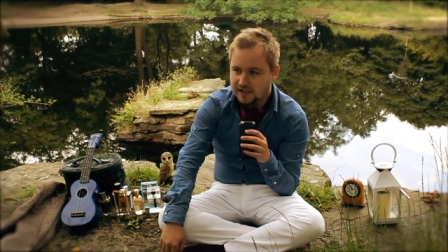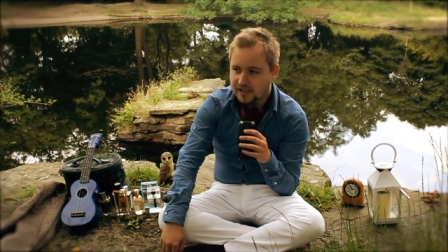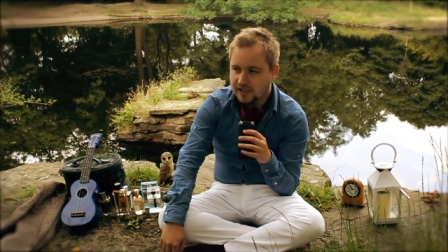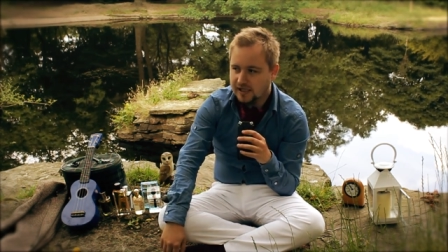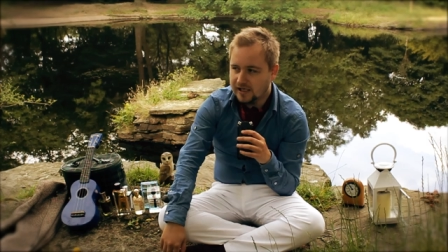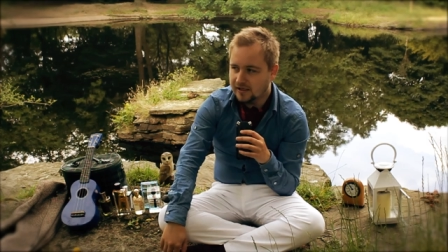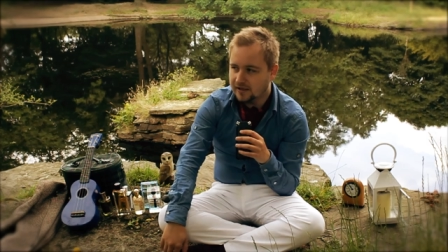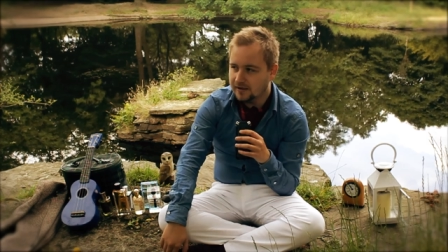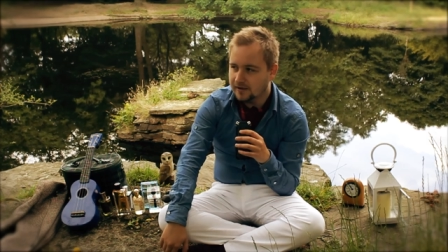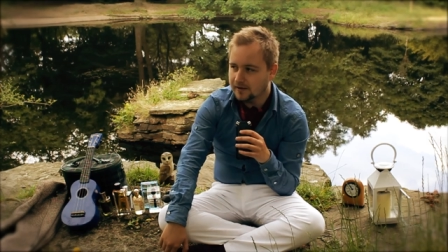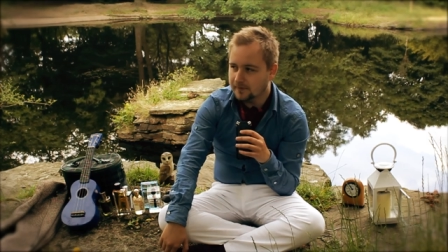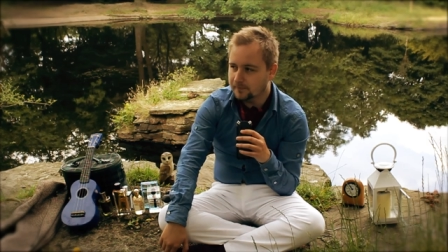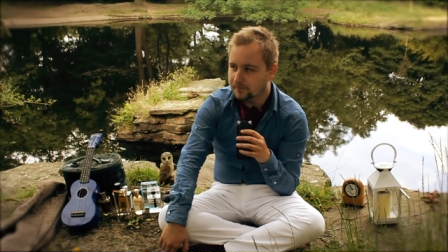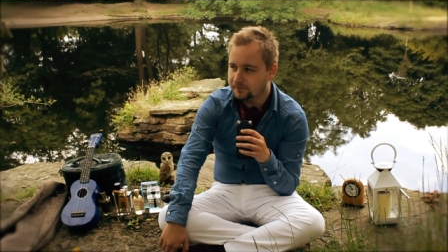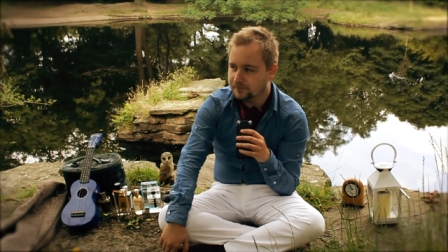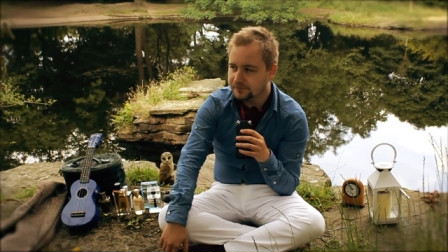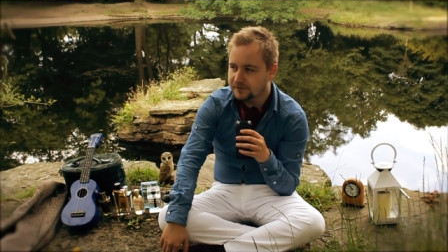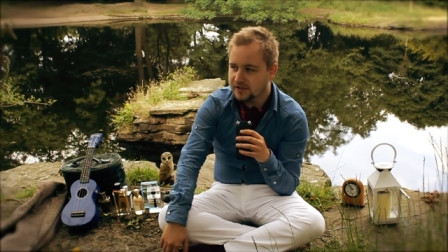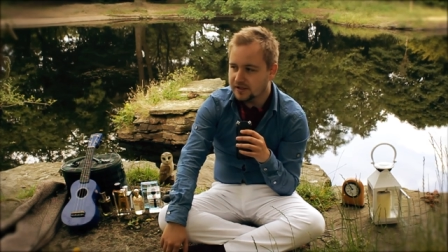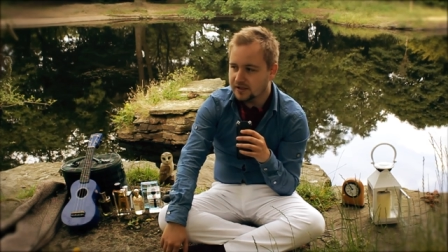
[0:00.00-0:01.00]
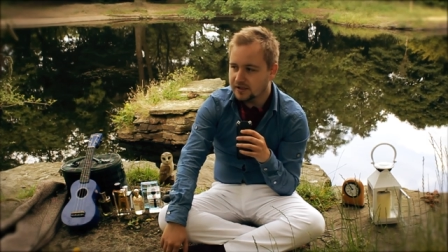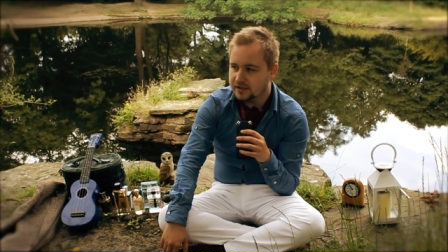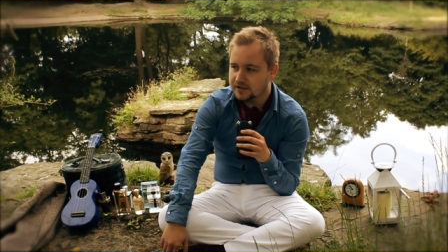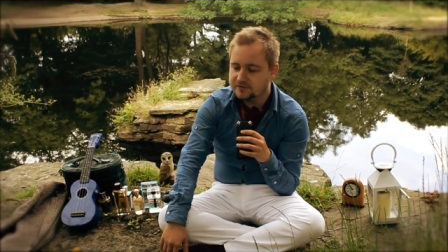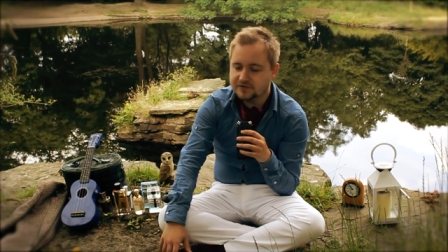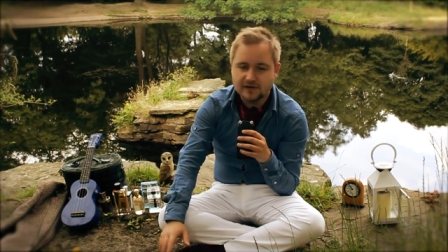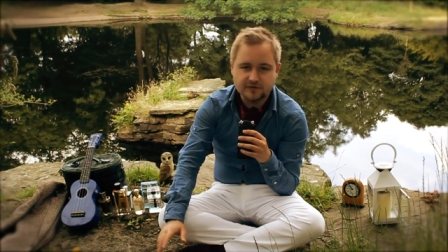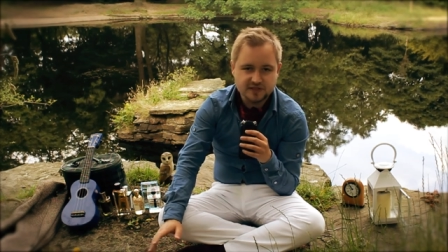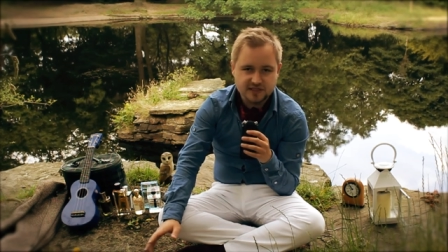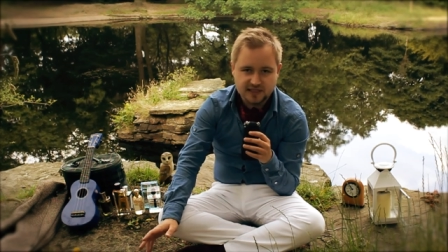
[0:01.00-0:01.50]
um, you've
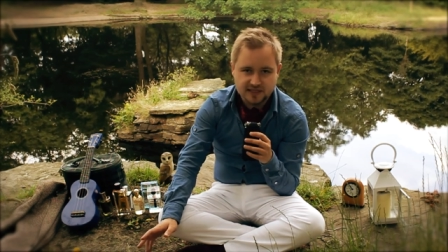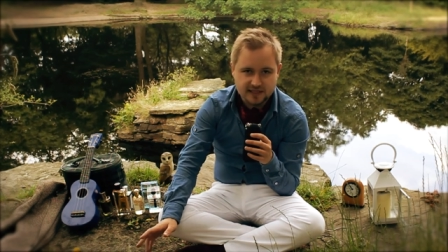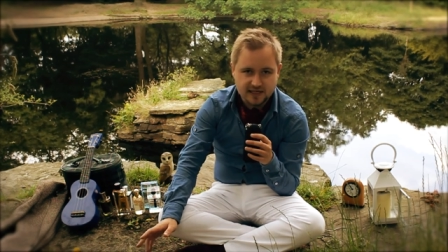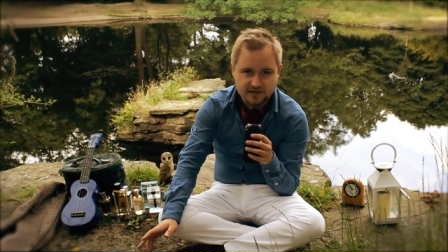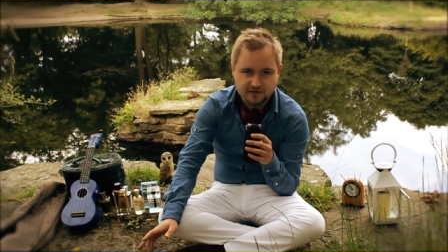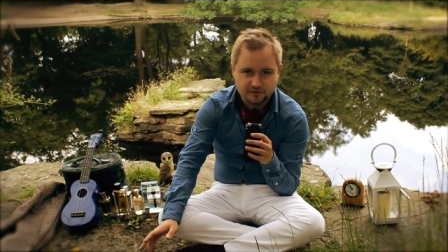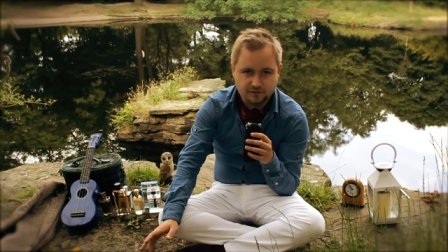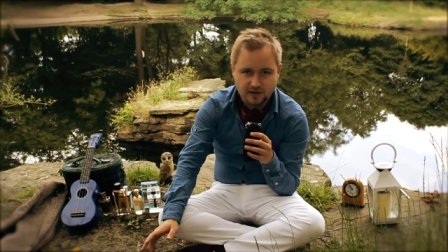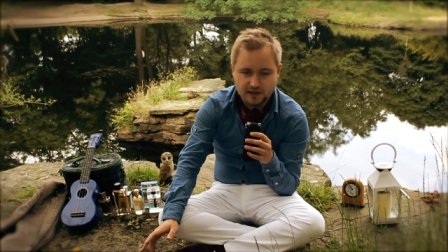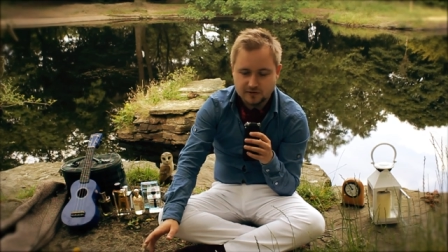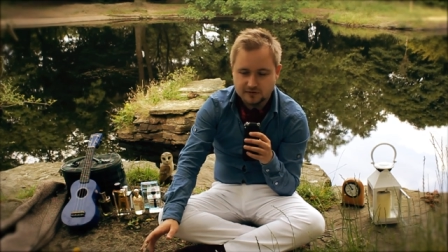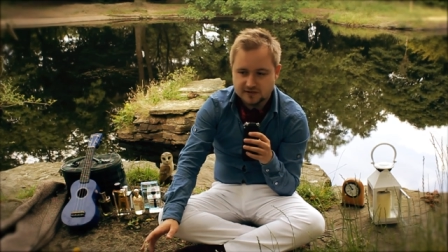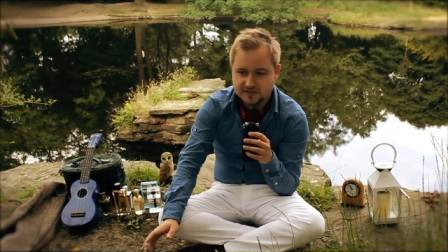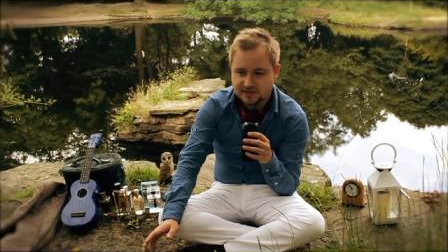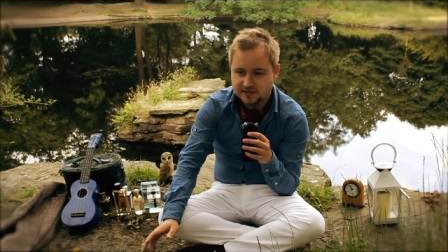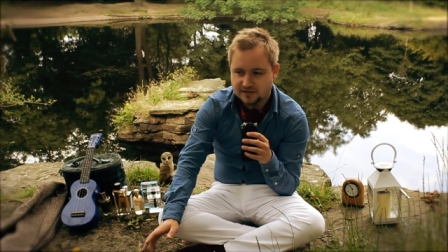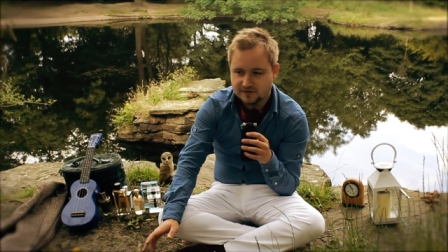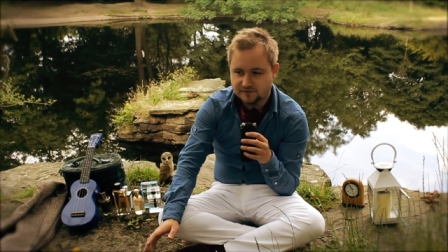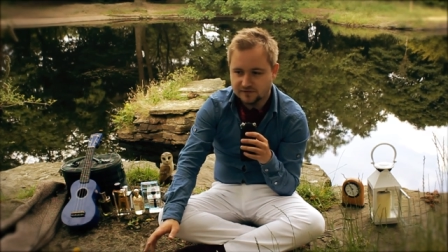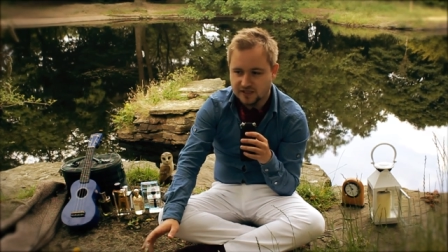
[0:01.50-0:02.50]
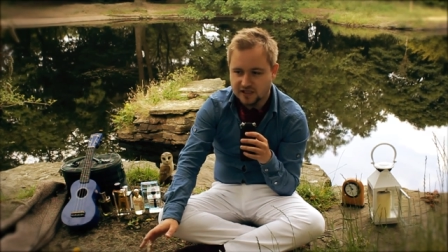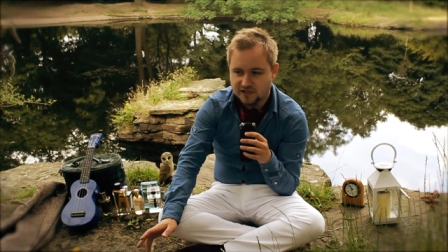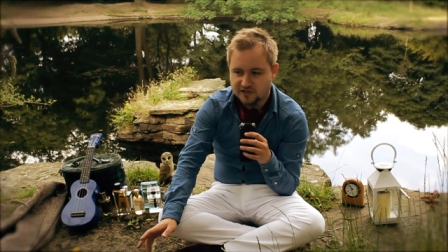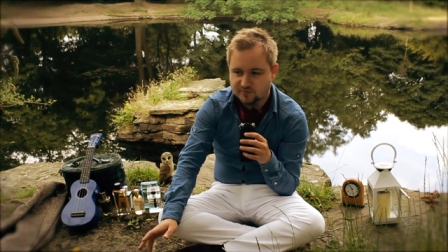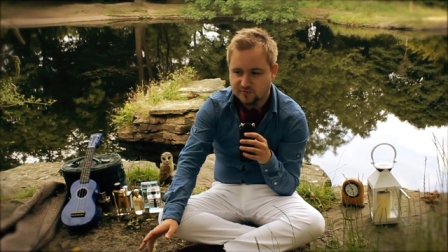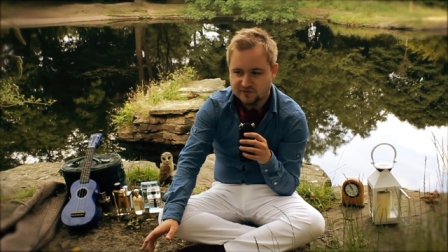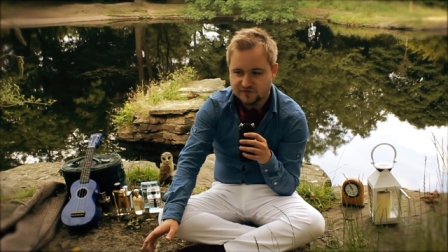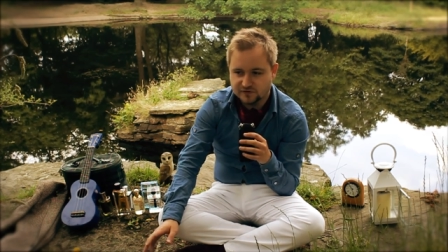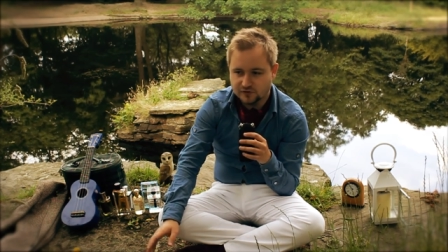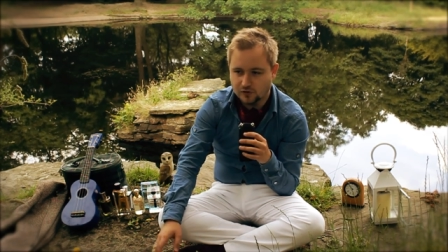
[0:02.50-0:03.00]
never seen any fragrance videos
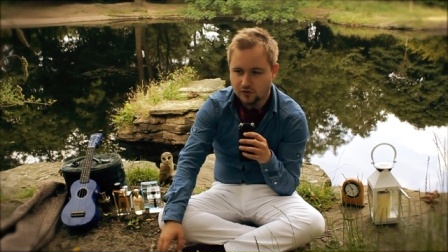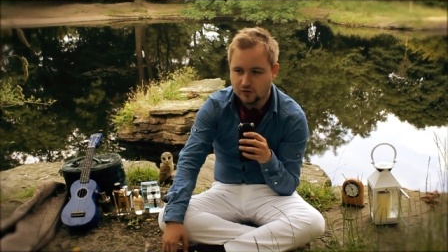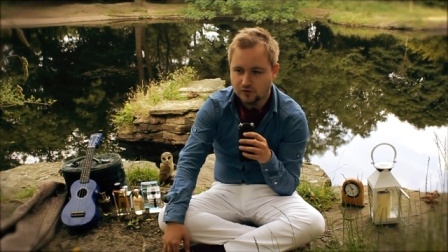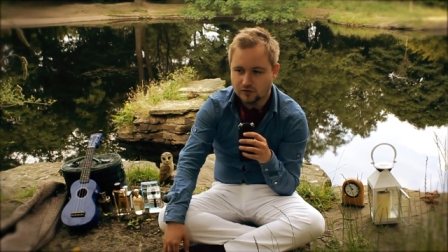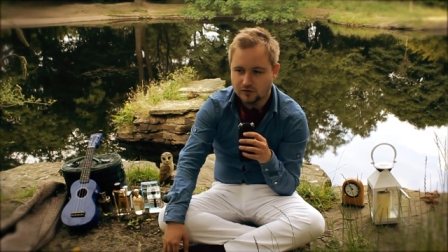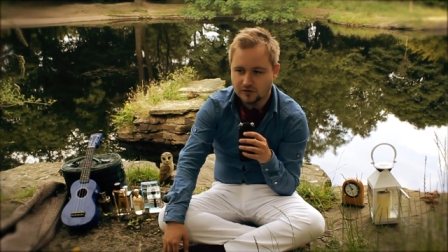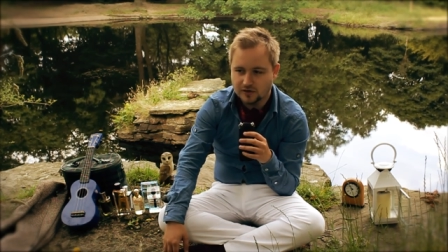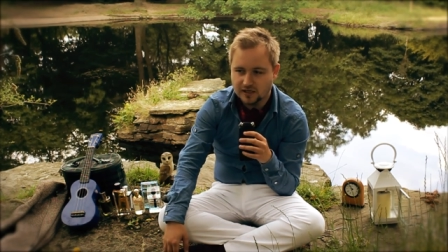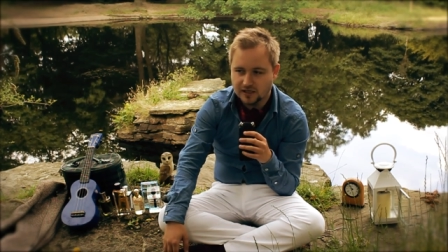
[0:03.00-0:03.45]
before.